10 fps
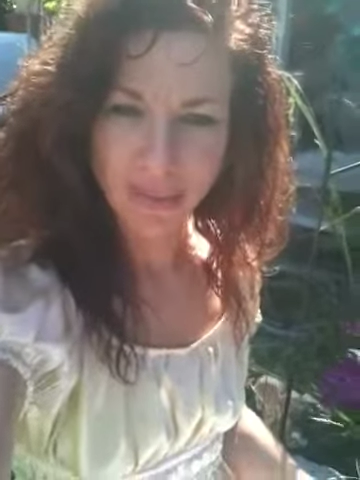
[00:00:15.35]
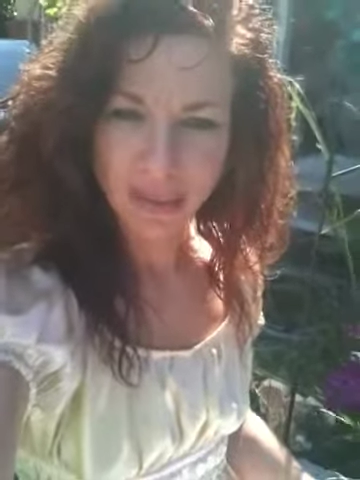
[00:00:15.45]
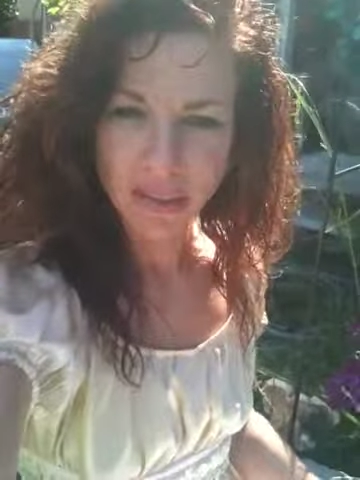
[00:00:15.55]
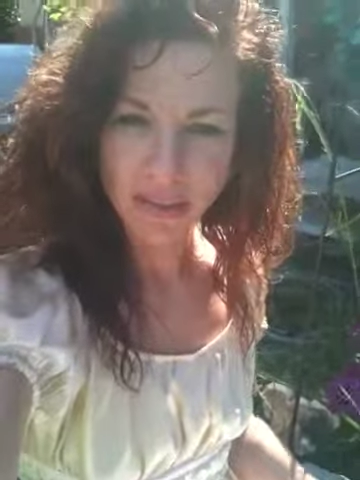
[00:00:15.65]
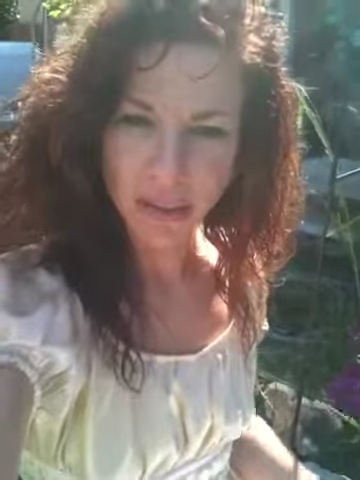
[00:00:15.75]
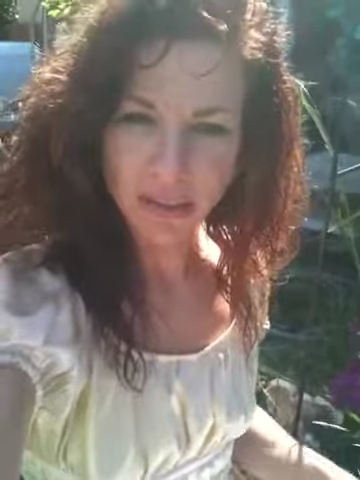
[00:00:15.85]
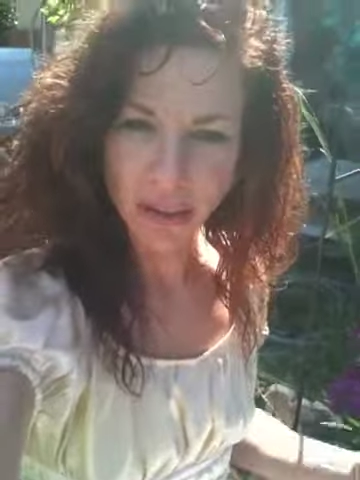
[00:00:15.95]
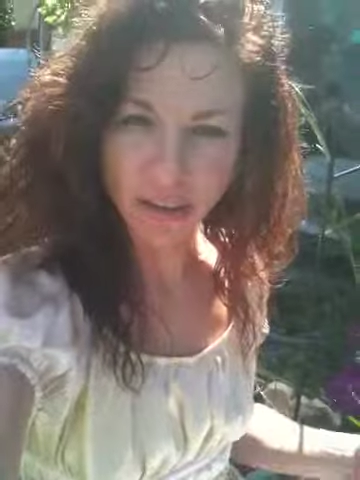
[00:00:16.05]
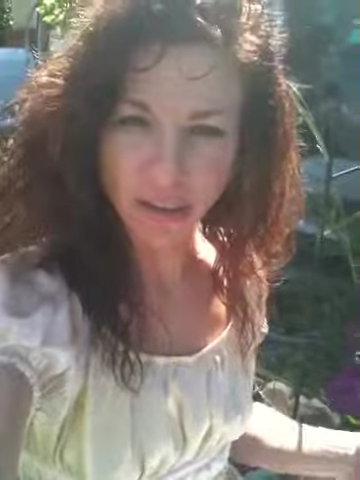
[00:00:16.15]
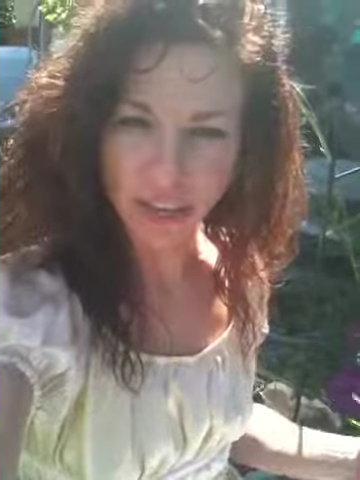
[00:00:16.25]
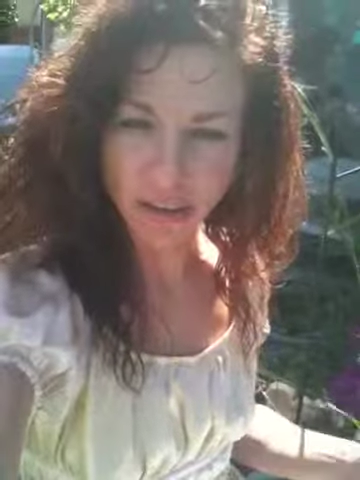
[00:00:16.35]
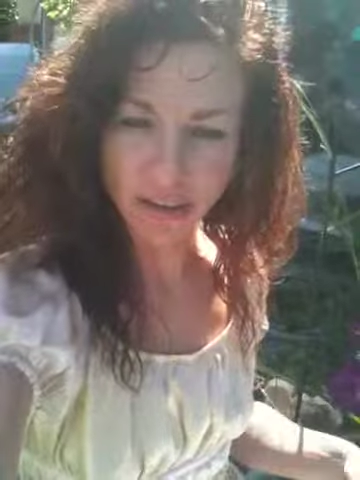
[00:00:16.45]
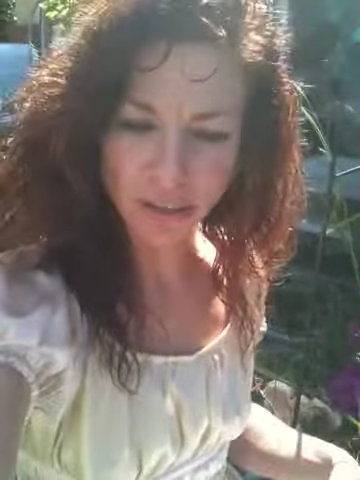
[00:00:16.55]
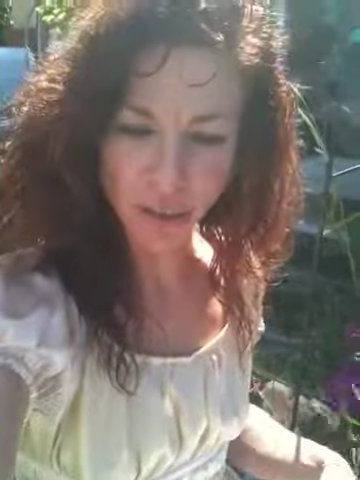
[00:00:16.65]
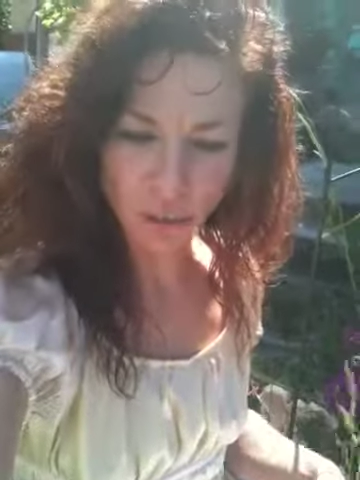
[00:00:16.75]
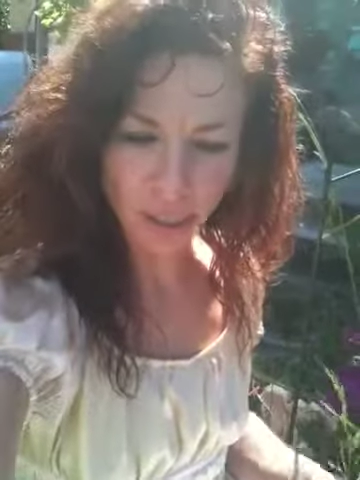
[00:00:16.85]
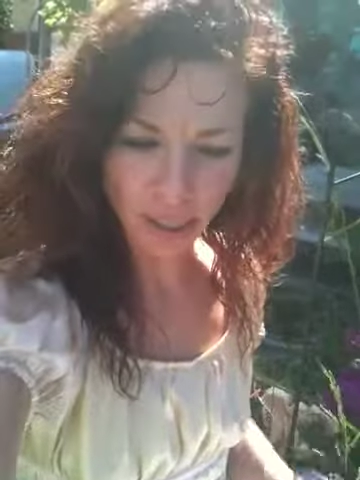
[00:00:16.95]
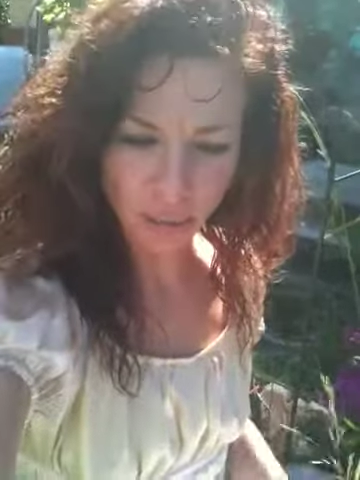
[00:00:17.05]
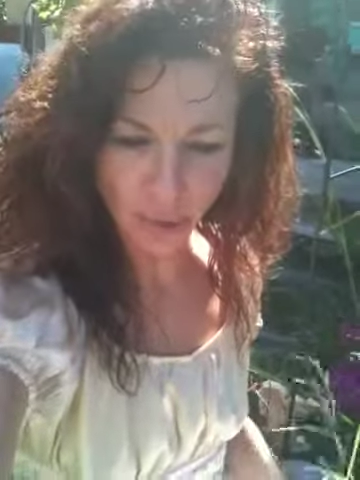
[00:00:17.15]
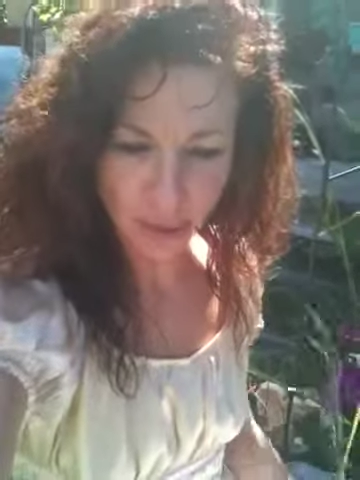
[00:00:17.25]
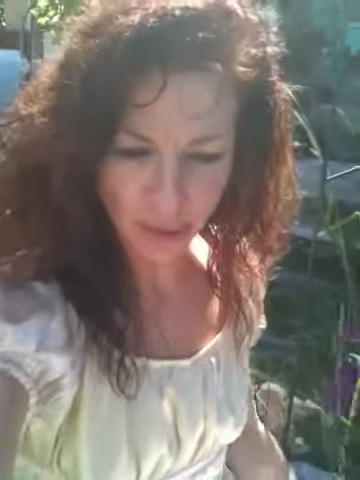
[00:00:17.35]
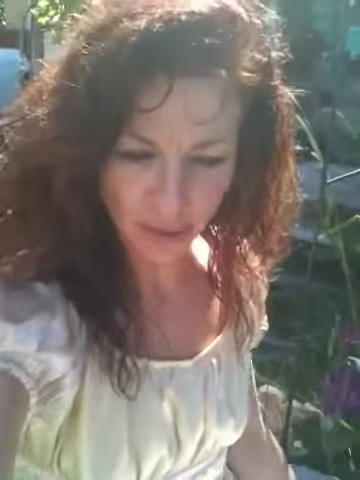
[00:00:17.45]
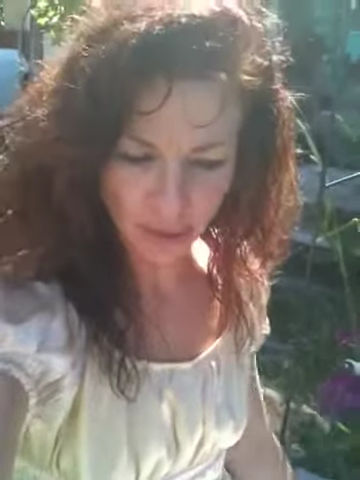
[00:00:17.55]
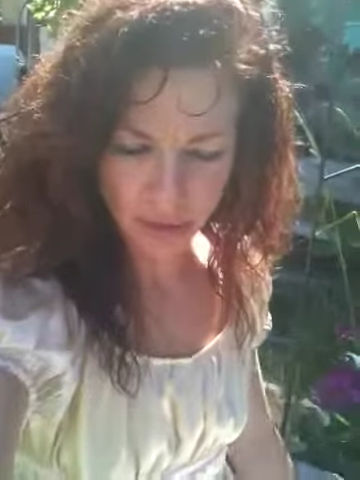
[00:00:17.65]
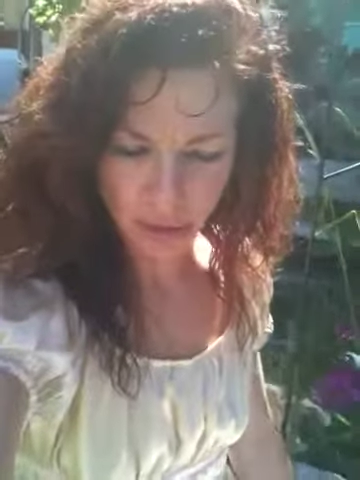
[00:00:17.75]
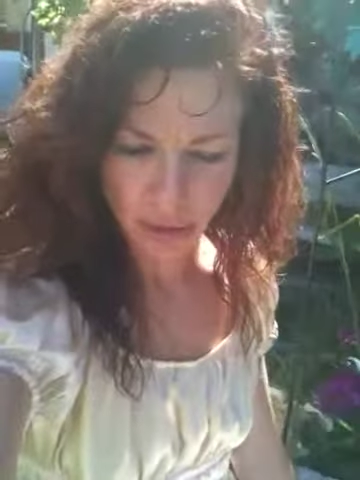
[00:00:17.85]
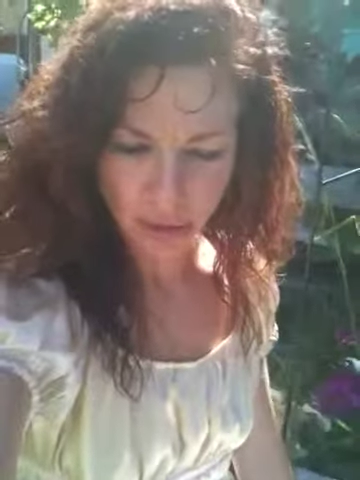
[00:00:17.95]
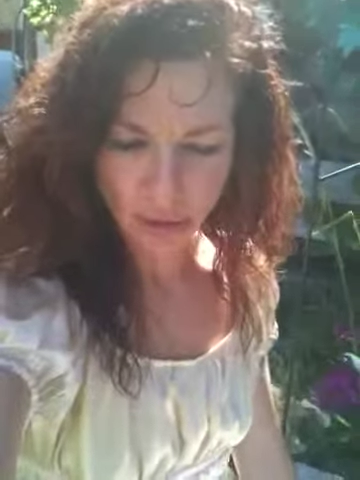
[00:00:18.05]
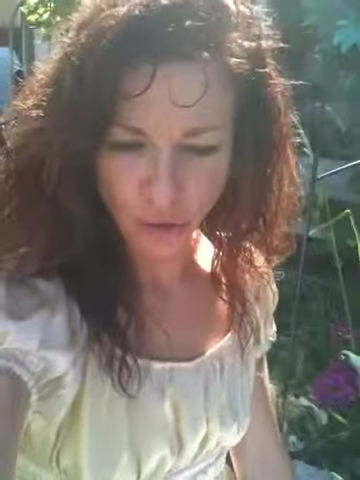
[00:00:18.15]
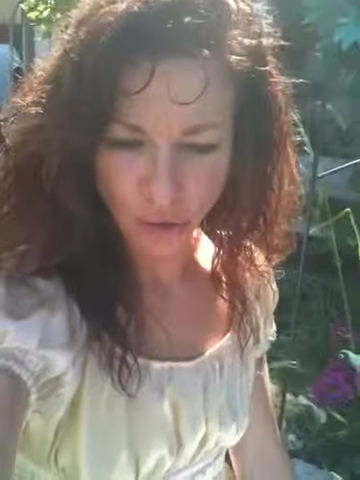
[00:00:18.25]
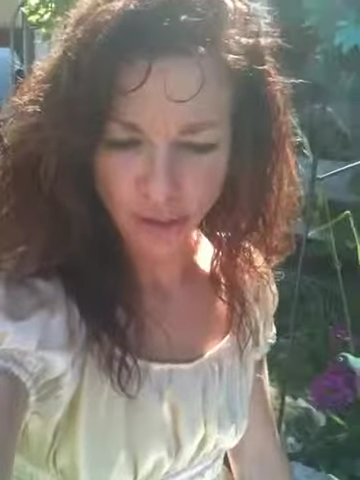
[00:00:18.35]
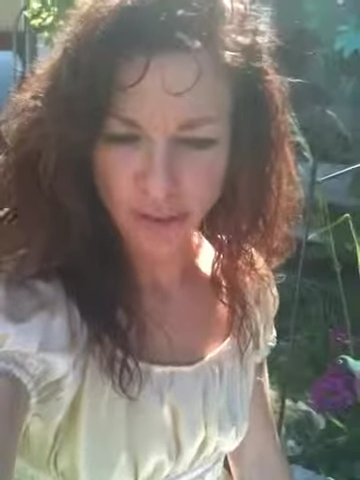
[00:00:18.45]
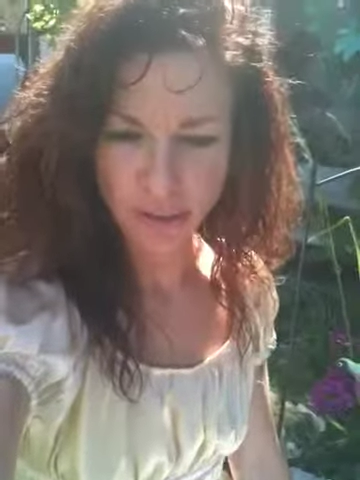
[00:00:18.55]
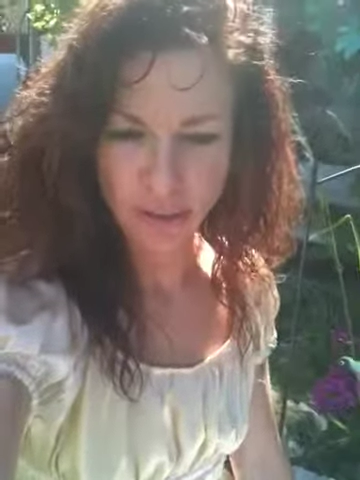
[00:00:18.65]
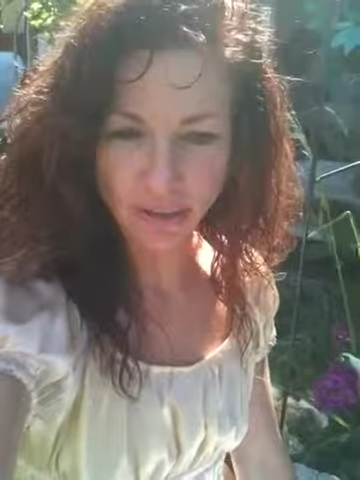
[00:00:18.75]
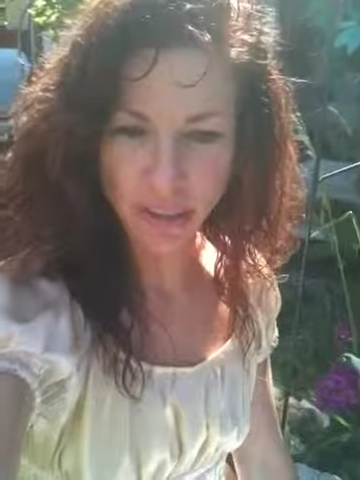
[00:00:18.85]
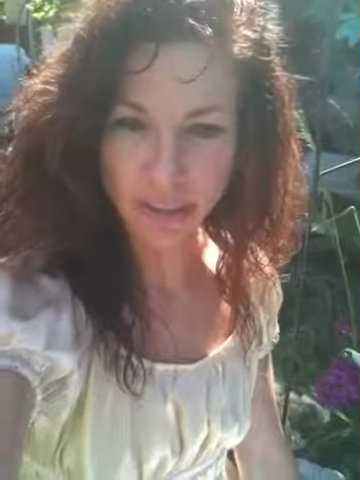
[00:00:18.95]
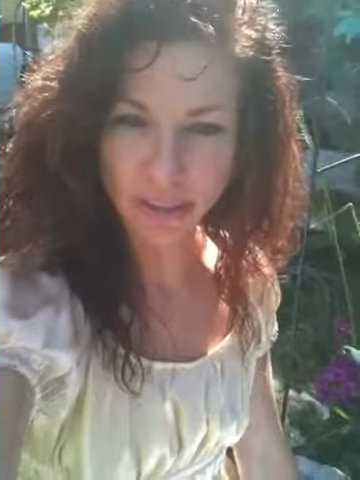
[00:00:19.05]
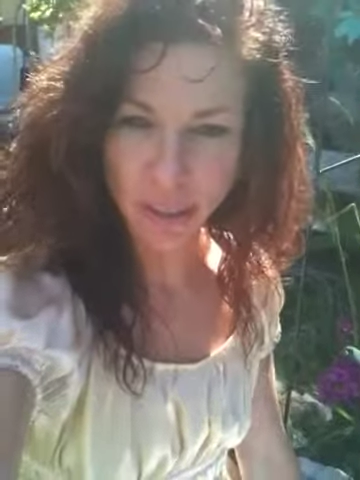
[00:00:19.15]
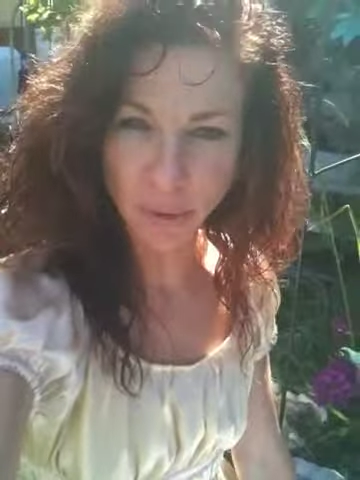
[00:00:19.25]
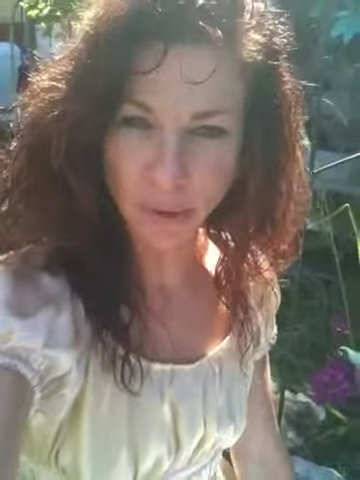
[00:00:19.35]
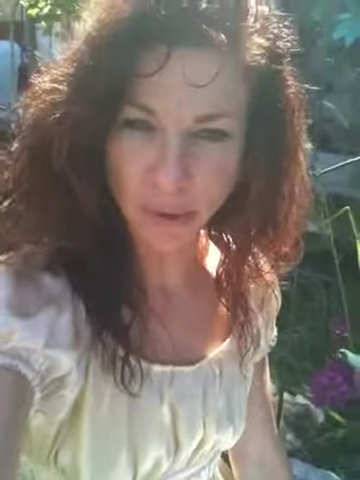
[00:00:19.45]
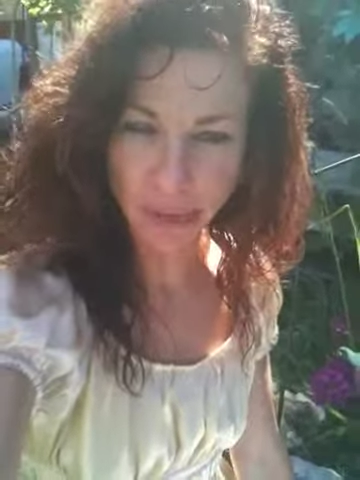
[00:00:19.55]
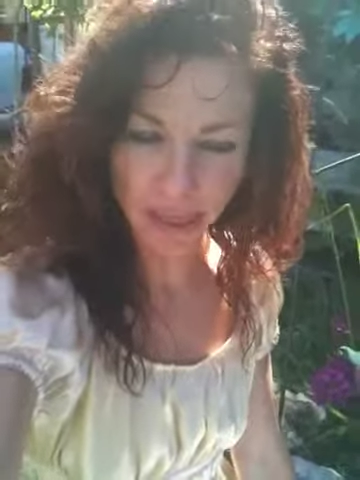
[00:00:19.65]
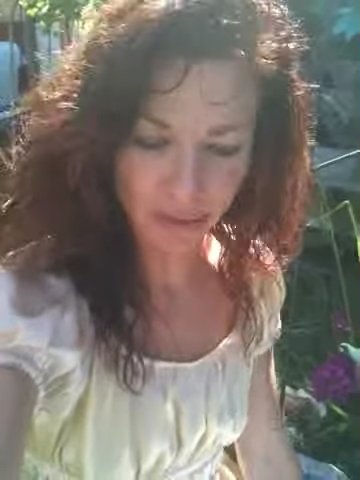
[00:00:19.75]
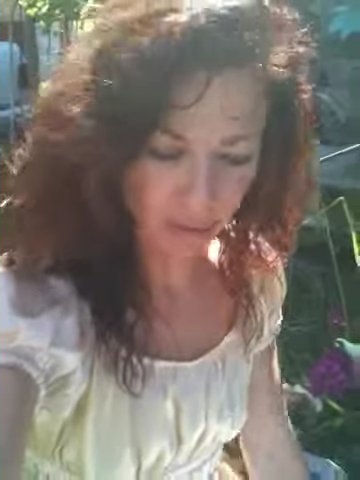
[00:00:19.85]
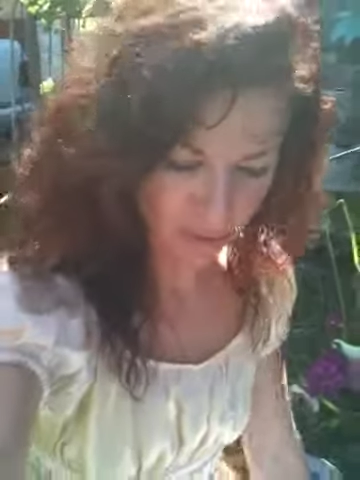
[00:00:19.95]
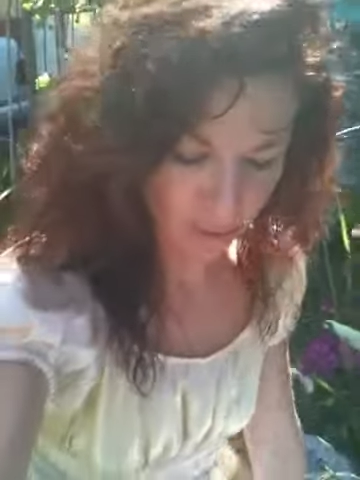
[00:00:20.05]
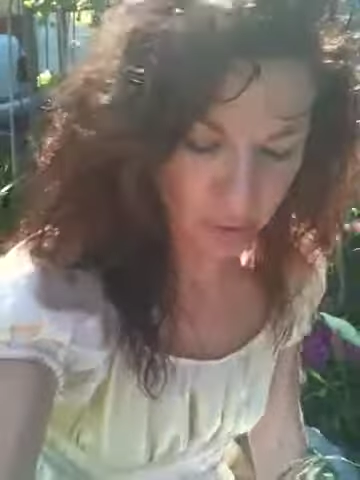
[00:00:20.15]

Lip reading: Since I started out as a nobody when I joined the Selena Sampre band,